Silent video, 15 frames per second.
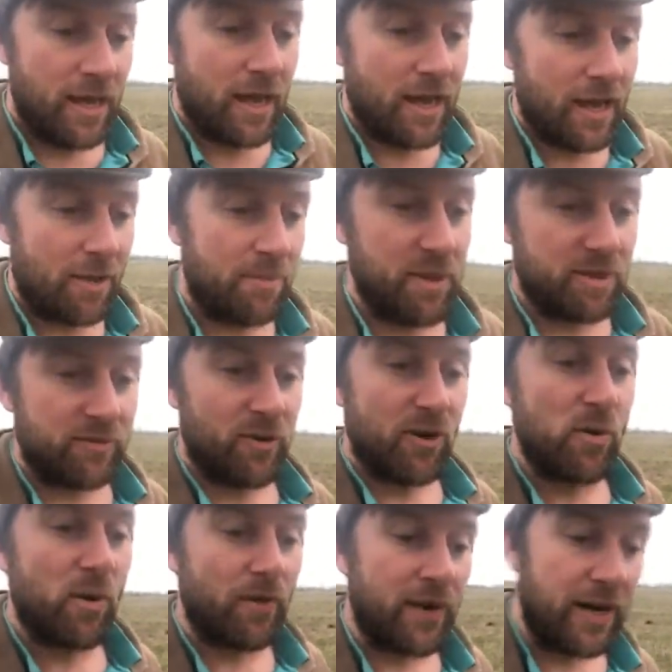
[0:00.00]
Um, it's a
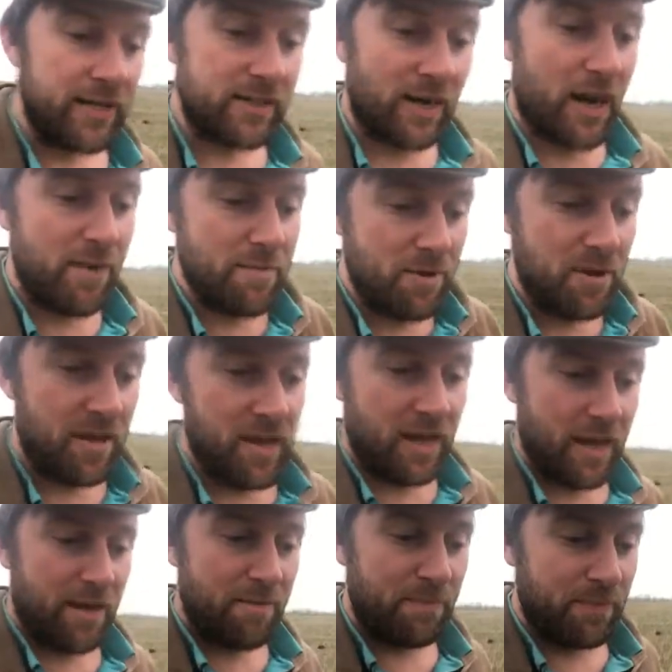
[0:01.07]
very worrying time.
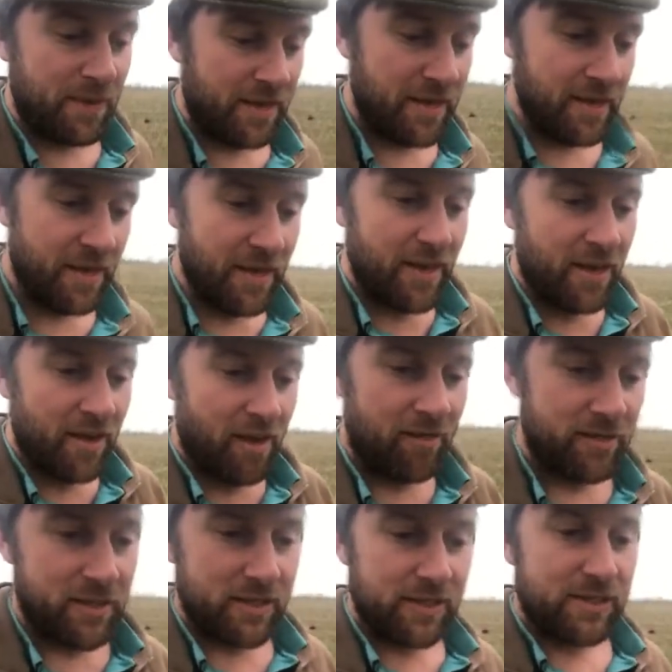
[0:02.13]
Um,
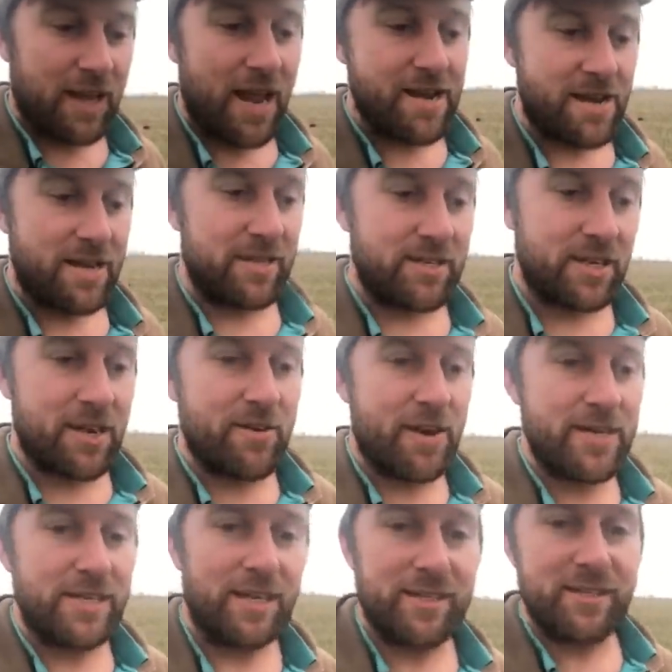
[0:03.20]
obviously this land is
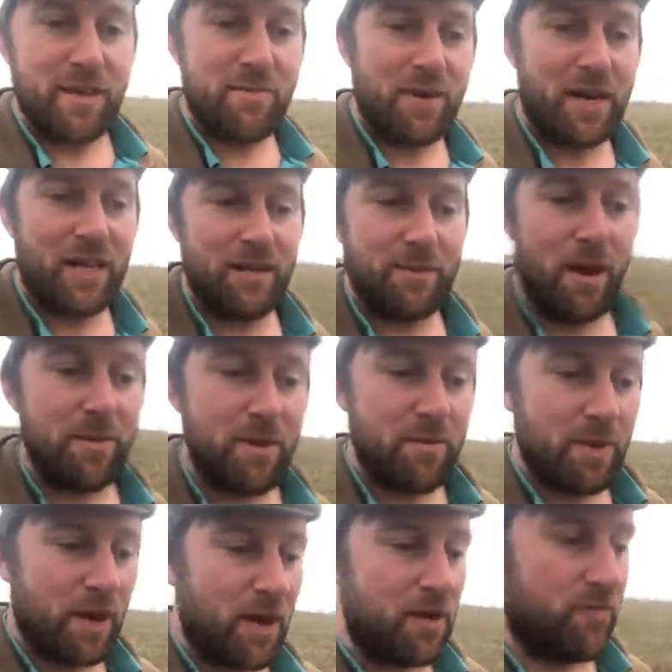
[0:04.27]
generating us no money at the
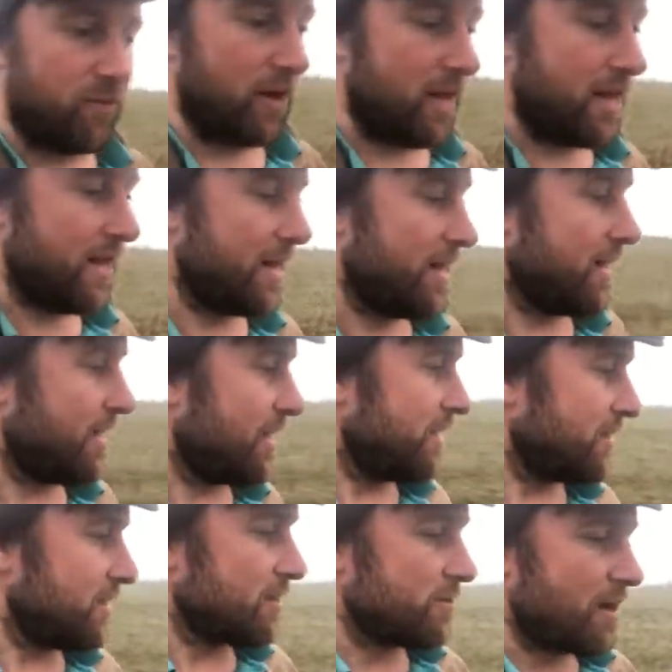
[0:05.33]
moment, but hopefully
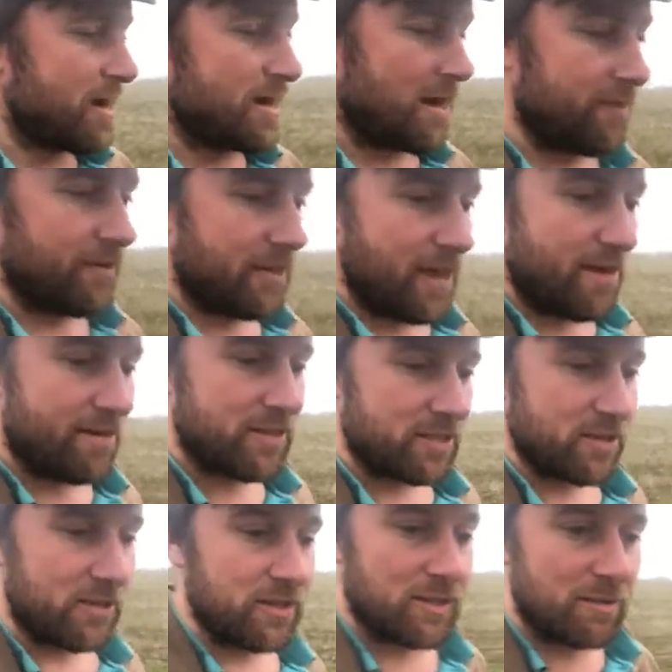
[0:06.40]
the green cover there is
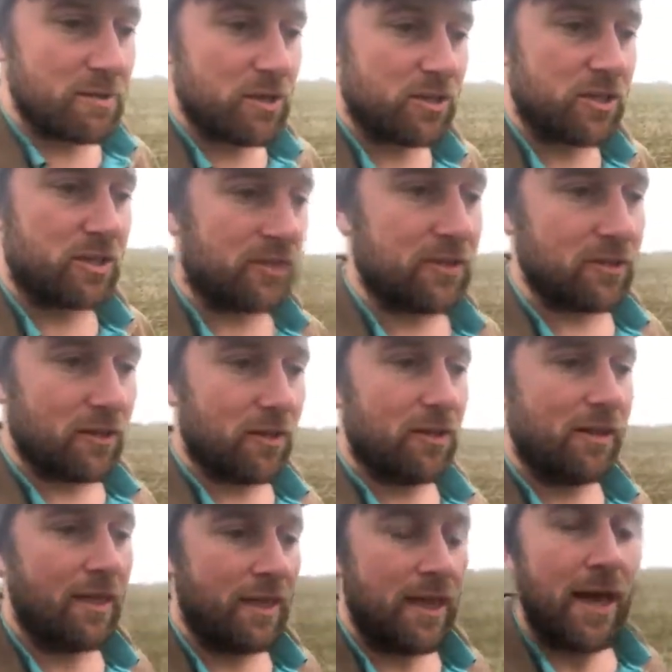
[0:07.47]
doing some good to the
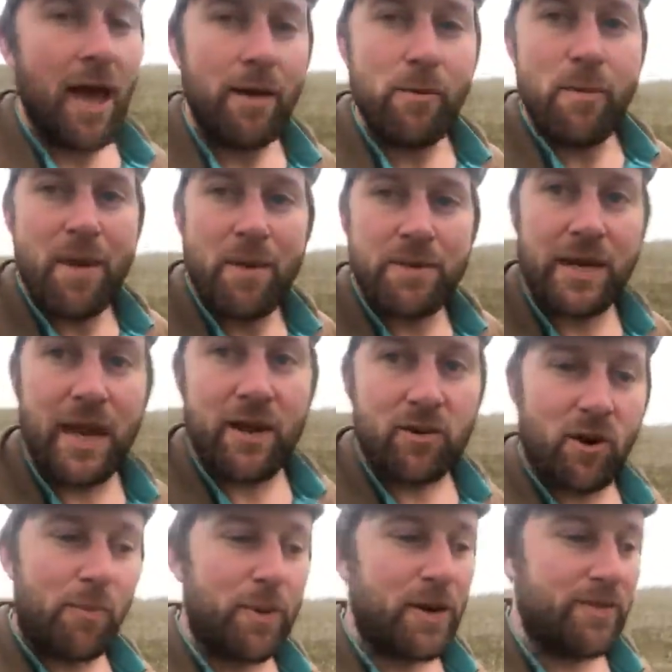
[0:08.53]
soil and we'll be able to get a
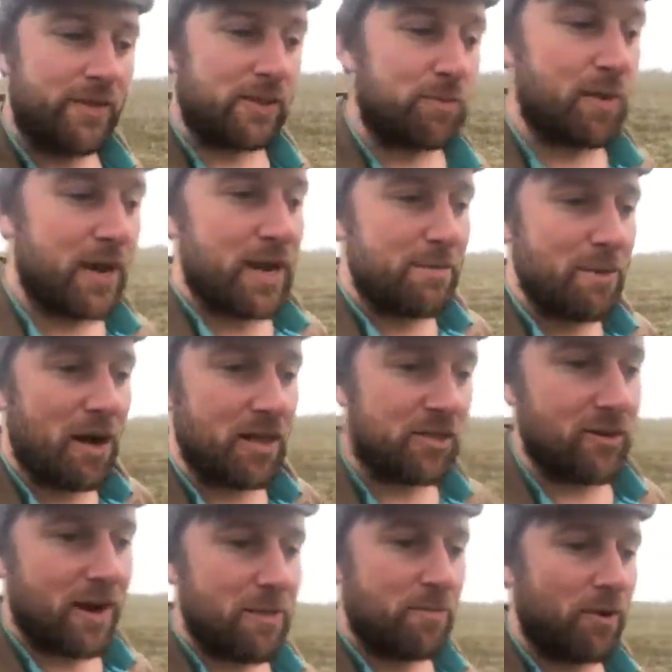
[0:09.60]
crop in in the spring in March
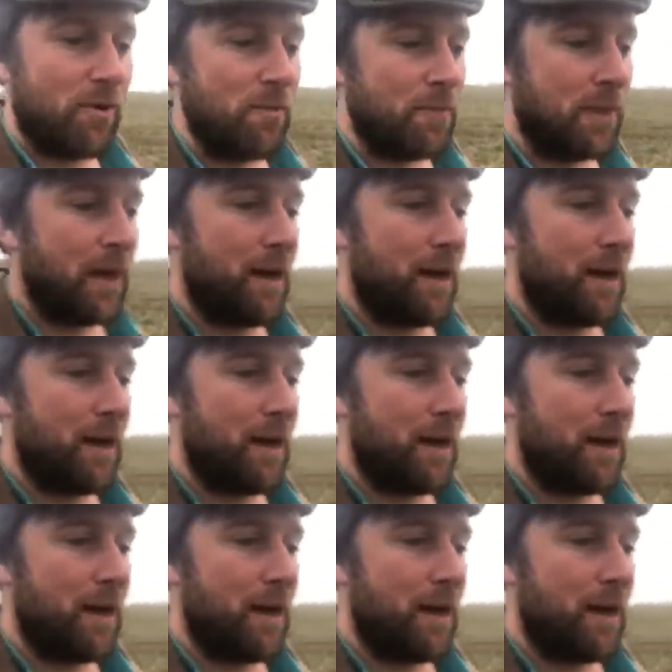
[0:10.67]
or April.